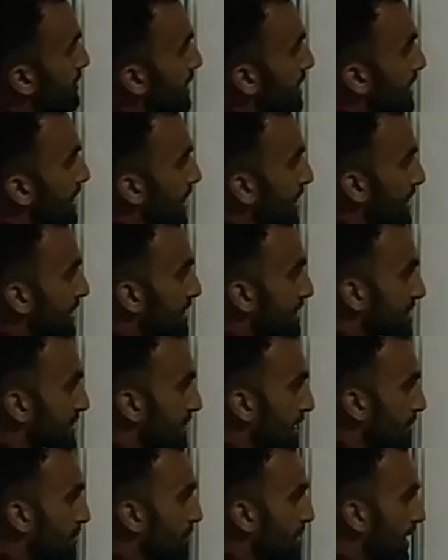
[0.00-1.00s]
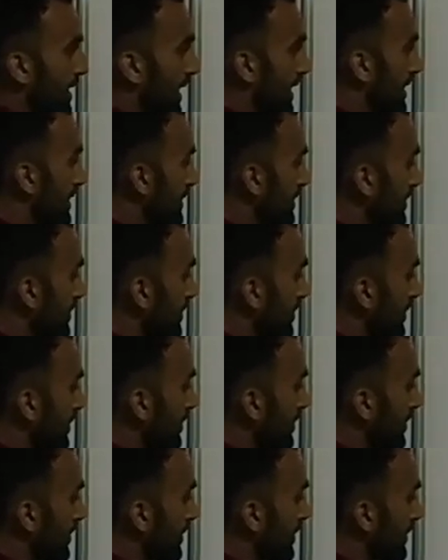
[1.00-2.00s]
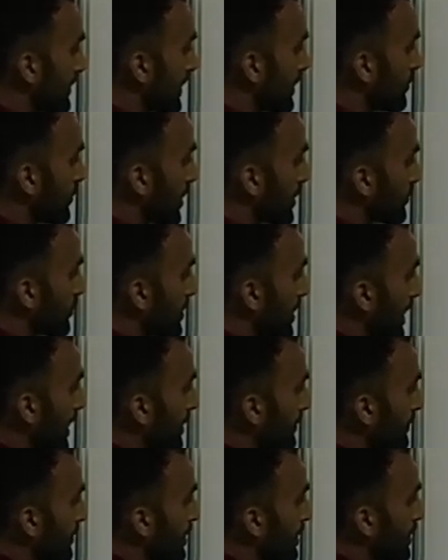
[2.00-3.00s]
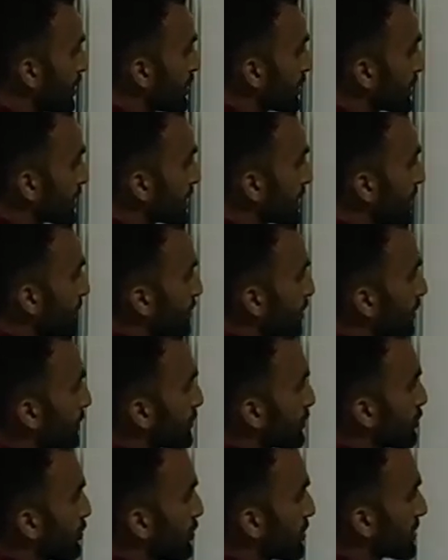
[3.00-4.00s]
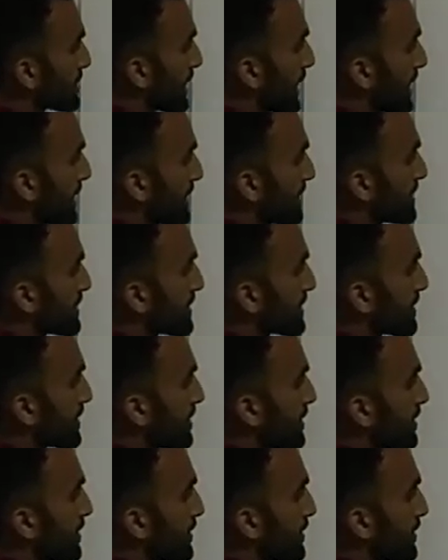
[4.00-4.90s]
they lie in the same line, then what we have? Sum of two sides